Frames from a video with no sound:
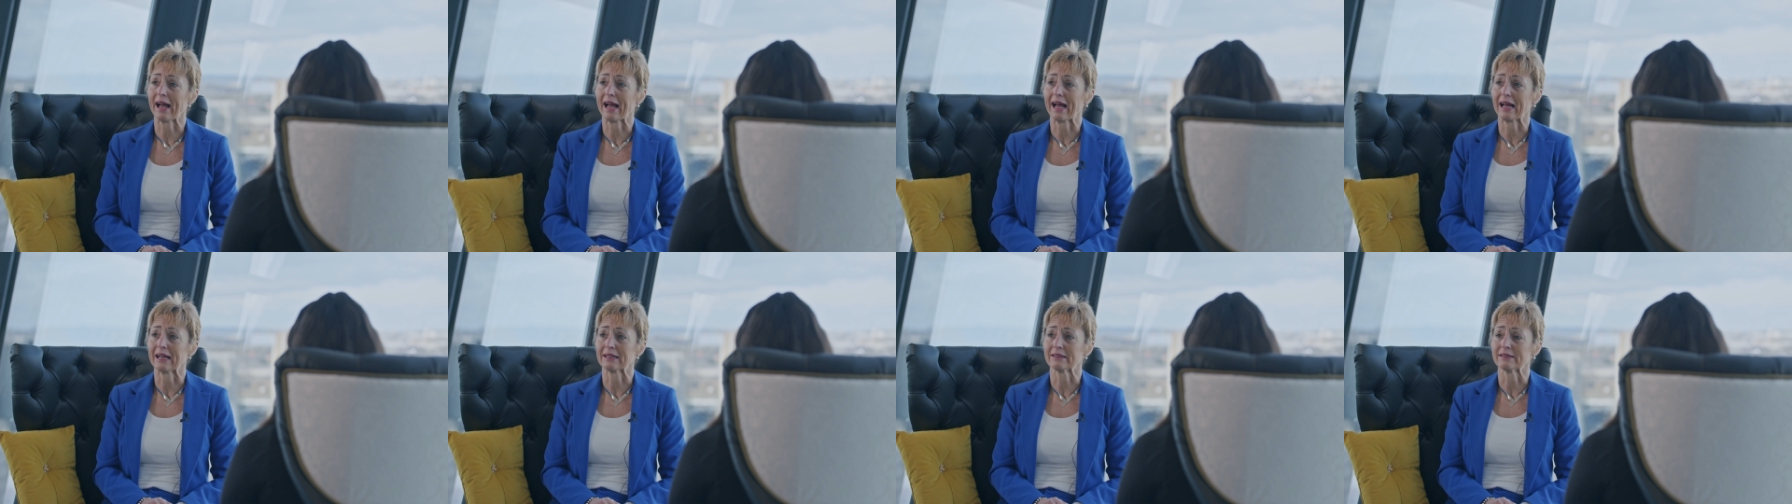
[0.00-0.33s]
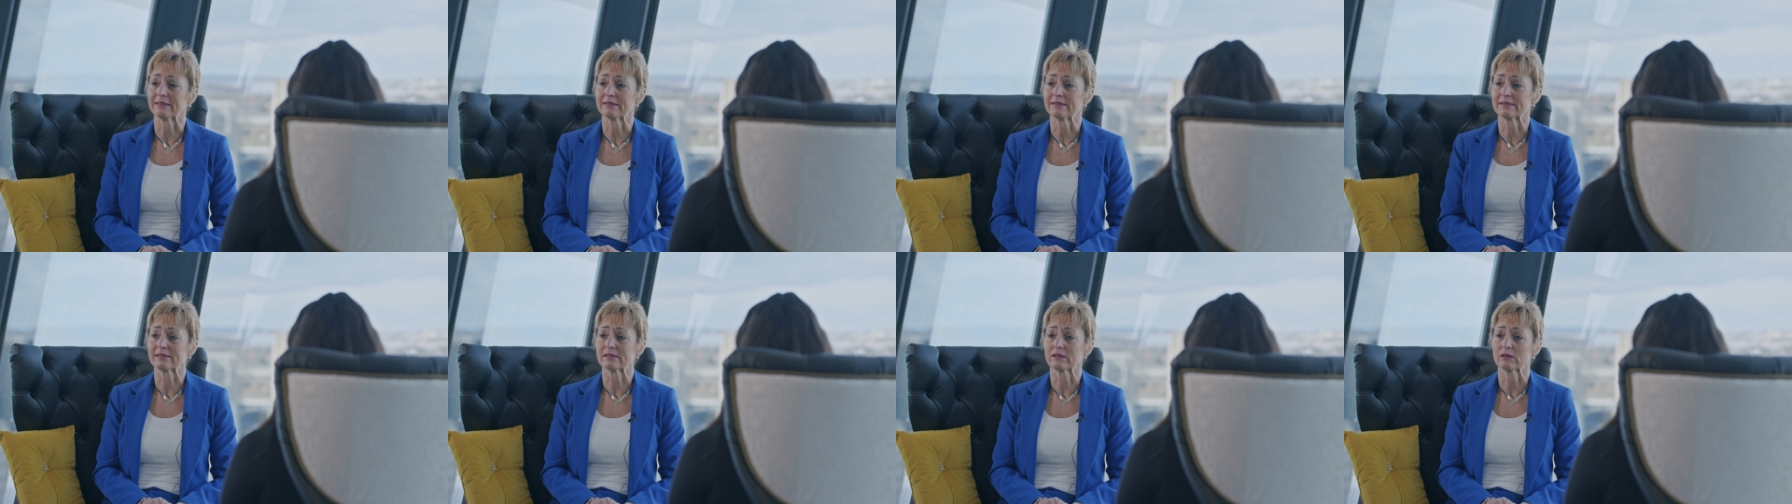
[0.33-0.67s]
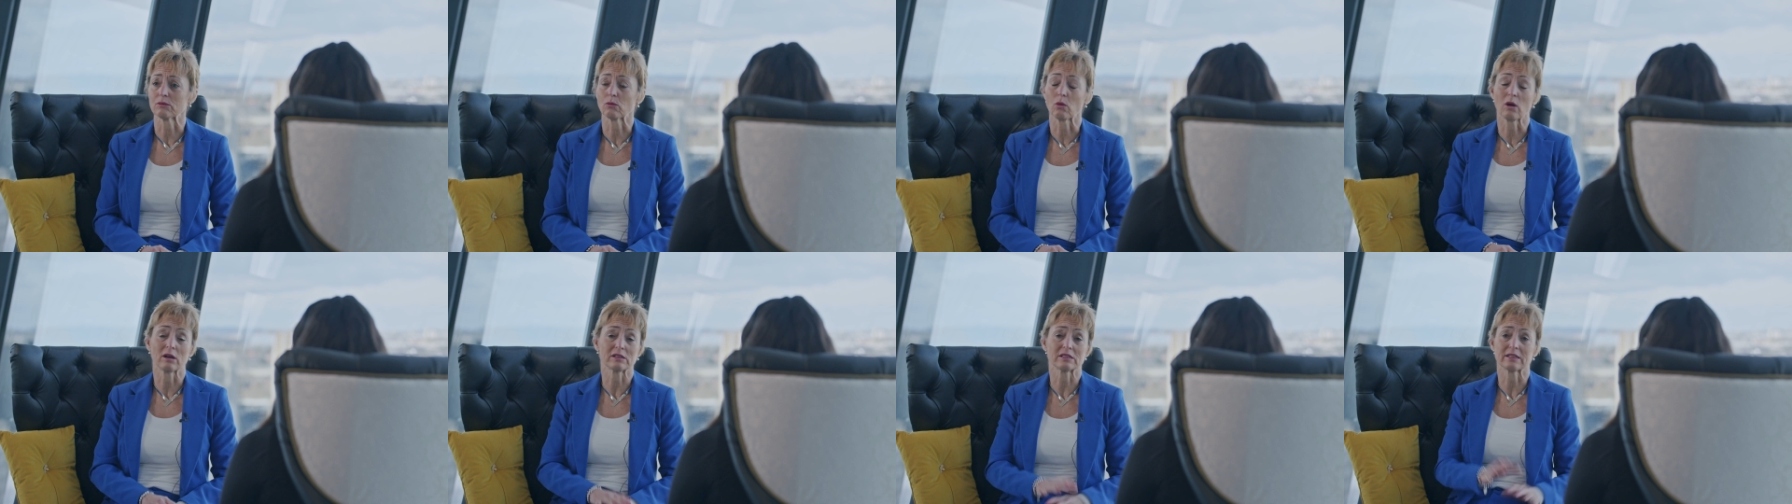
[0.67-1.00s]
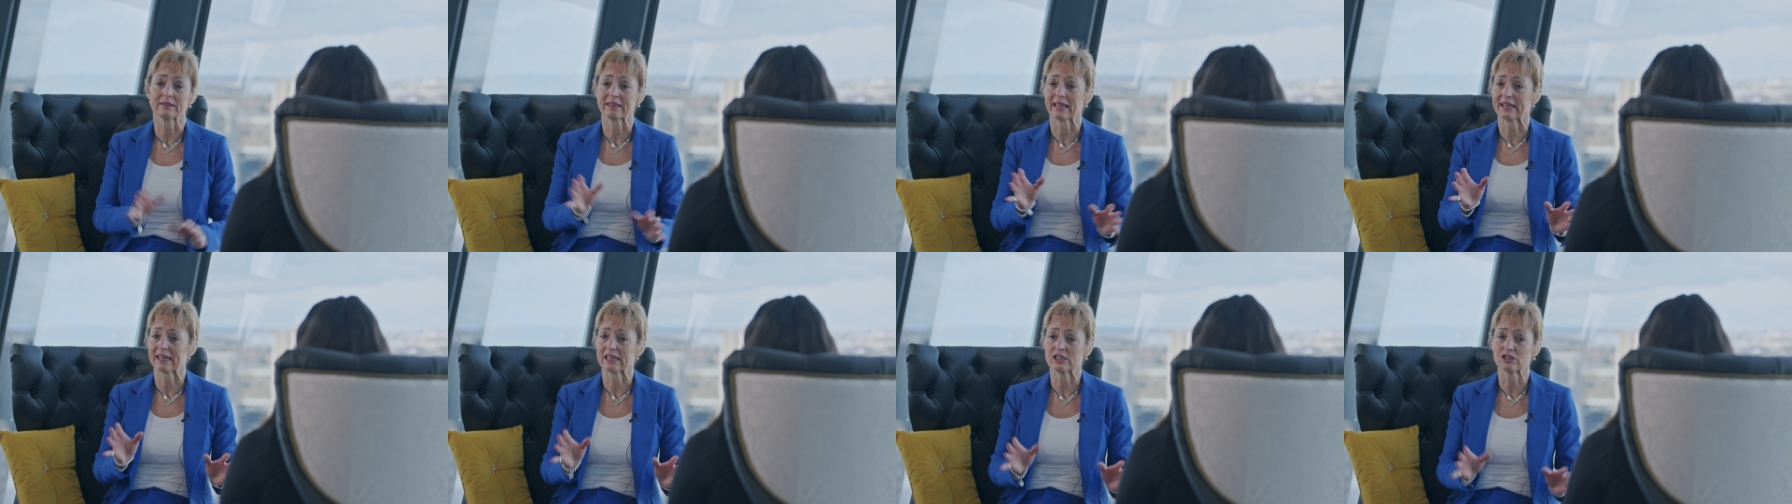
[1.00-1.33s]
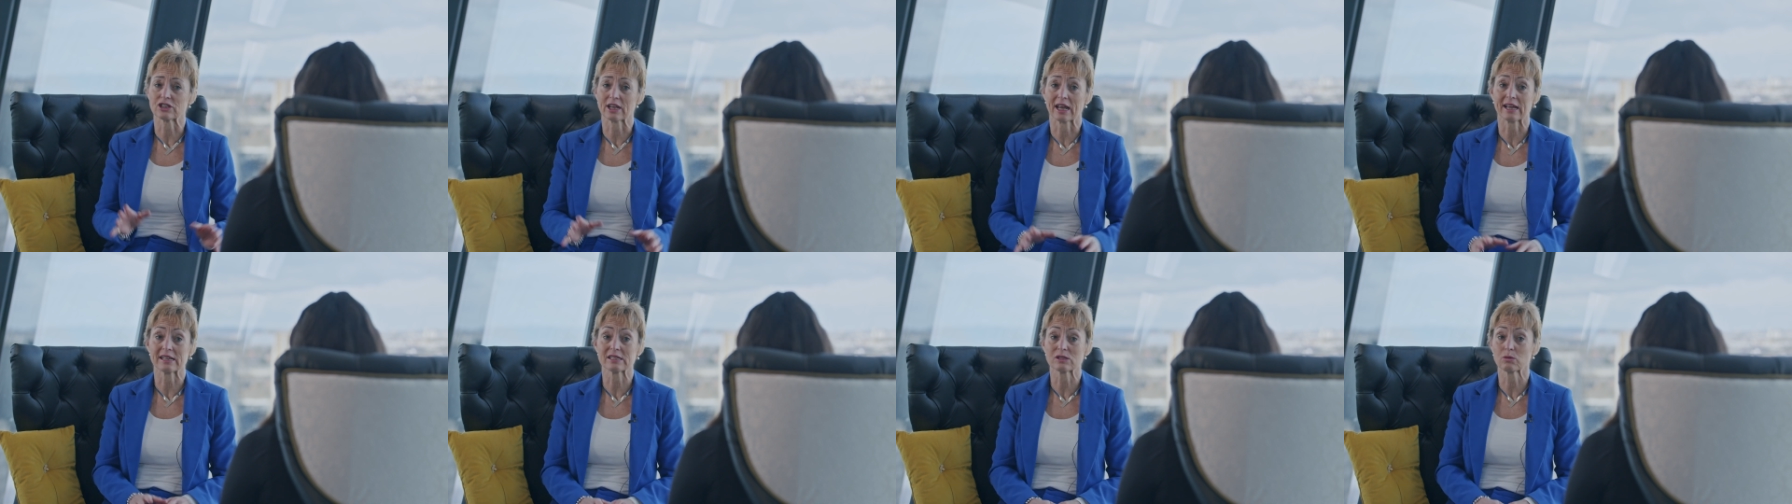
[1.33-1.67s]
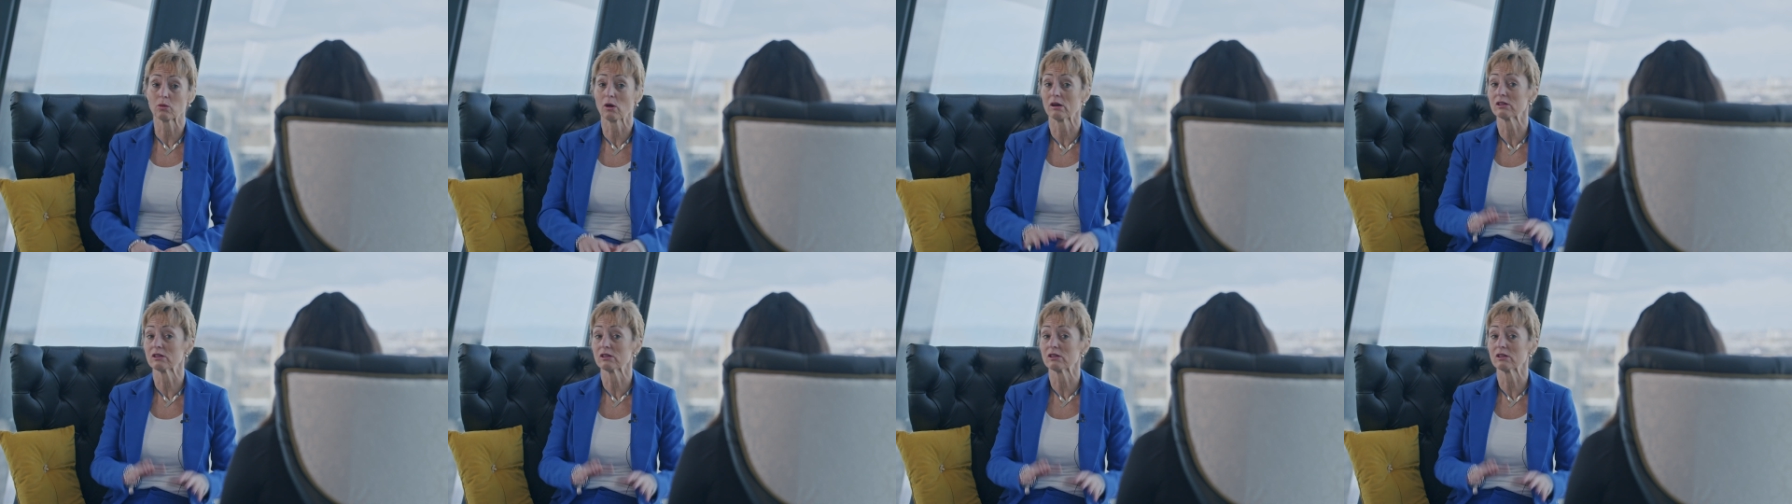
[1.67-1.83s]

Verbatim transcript: and worked in the NHS,